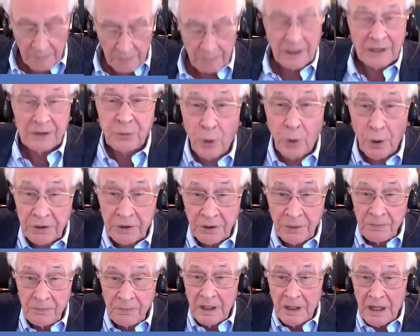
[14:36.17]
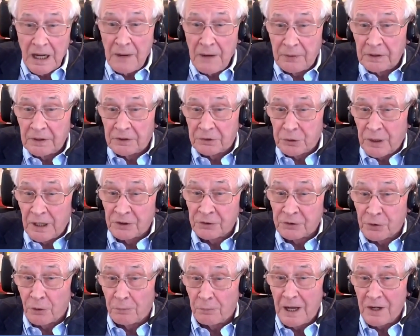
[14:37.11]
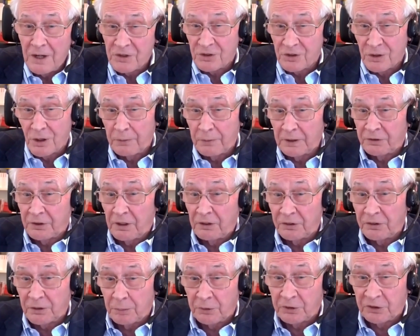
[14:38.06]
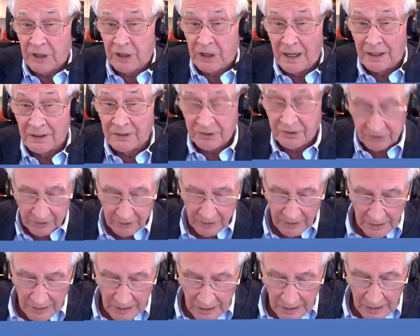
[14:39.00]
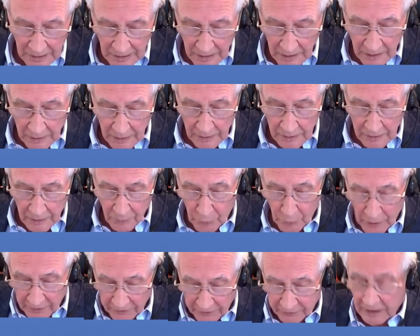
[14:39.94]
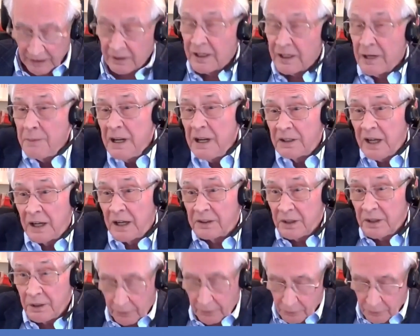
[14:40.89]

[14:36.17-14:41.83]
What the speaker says: But what if the transformation of the system starts with eliminating the